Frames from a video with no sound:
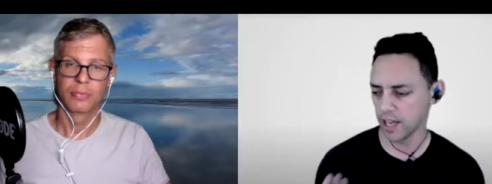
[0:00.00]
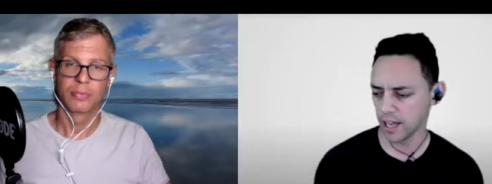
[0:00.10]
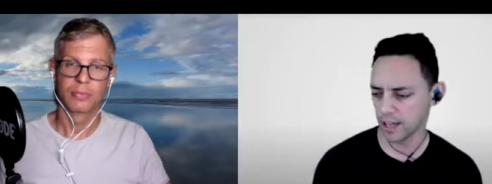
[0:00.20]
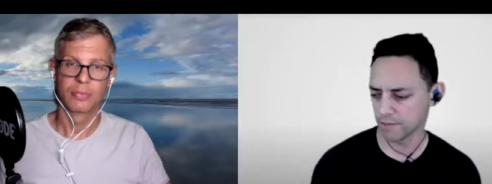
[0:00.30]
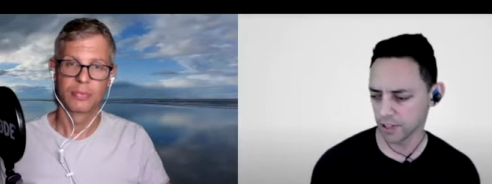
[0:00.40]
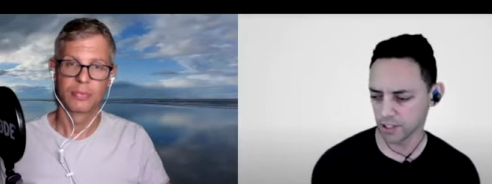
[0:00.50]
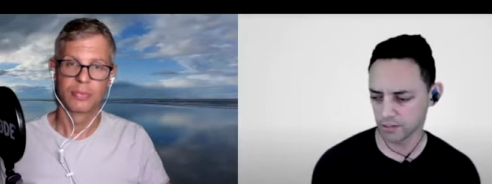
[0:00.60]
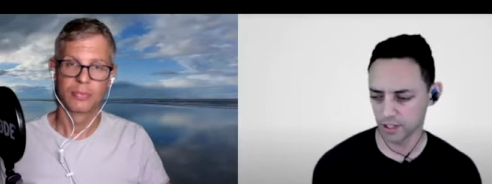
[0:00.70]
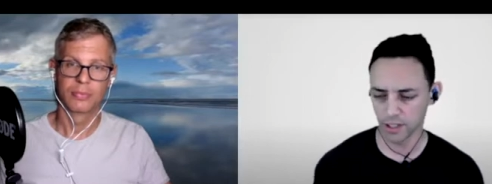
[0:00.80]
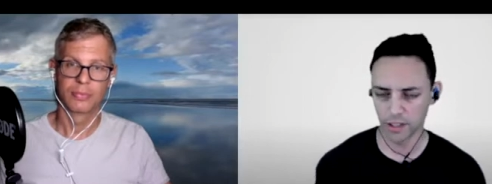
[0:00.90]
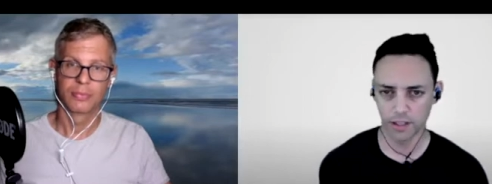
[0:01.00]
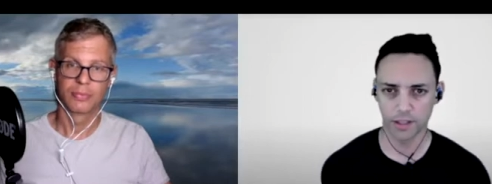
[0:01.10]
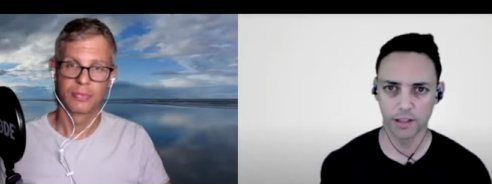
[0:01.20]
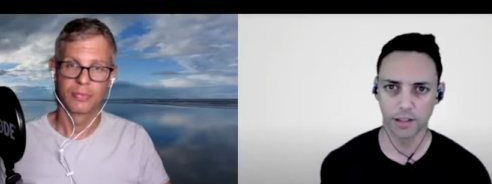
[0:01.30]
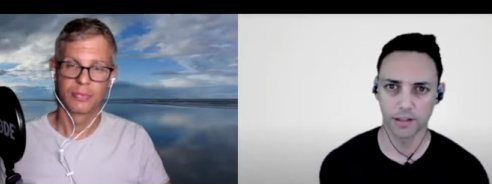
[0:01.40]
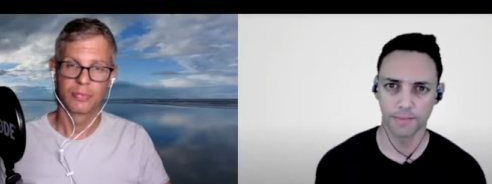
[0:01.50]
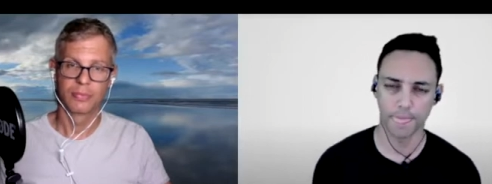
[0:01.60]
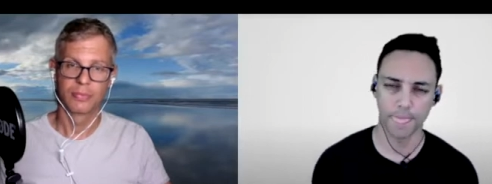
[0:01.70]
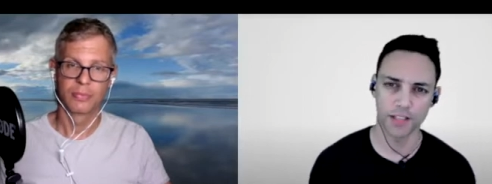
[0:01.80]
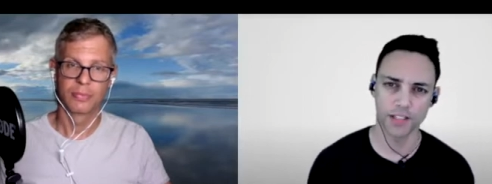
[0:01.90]
Speaker 1: effectively.
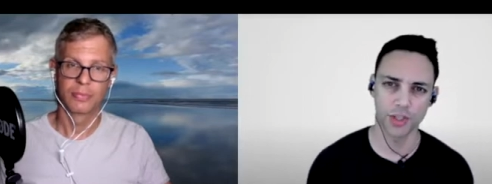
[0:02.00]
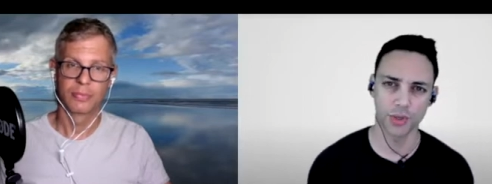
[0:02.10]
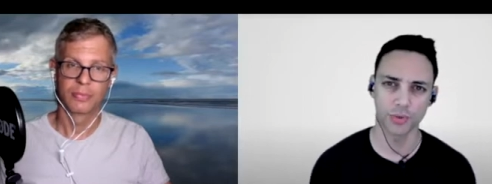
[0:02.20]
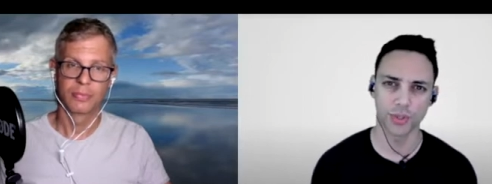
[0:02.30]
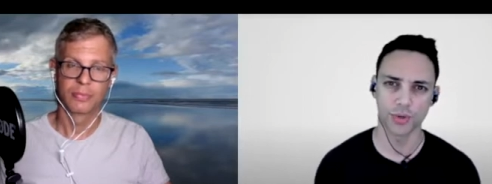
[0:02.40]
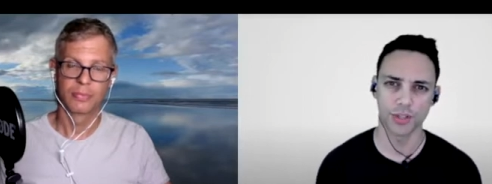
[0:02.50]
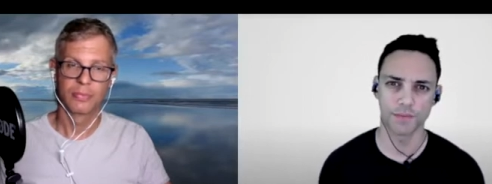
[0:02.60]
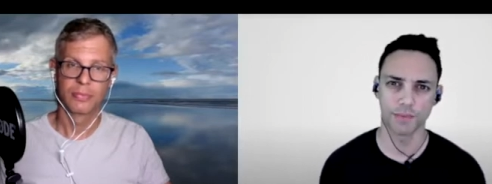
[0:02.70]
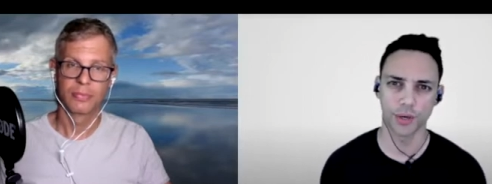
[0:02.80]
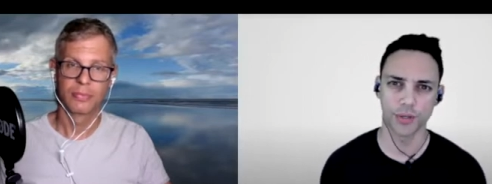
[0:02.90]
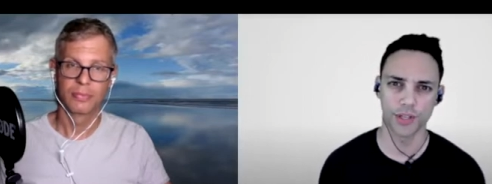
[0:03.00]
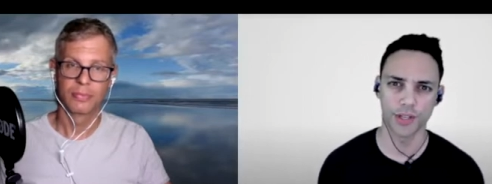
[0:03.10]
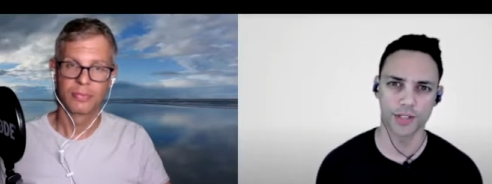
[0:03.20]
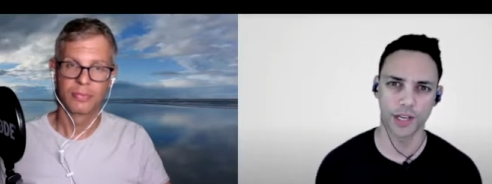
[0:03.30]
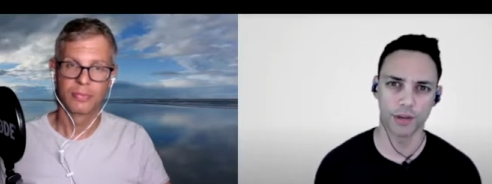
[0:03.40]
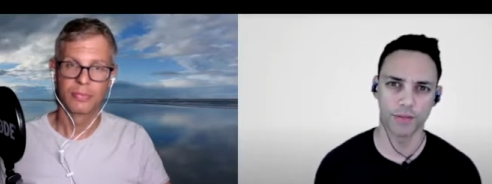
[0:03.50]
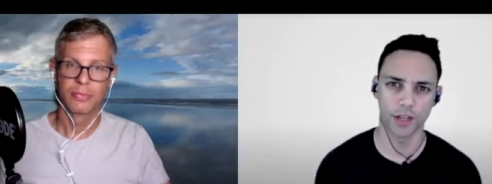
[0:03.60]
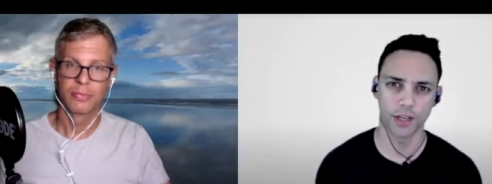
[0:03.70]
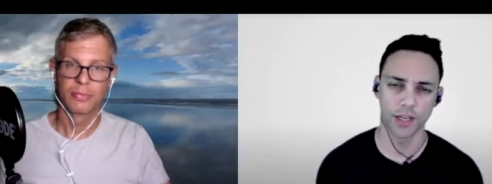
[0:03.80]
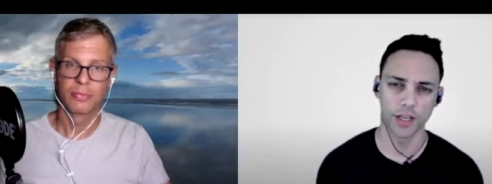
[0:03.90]
Central to this process, however,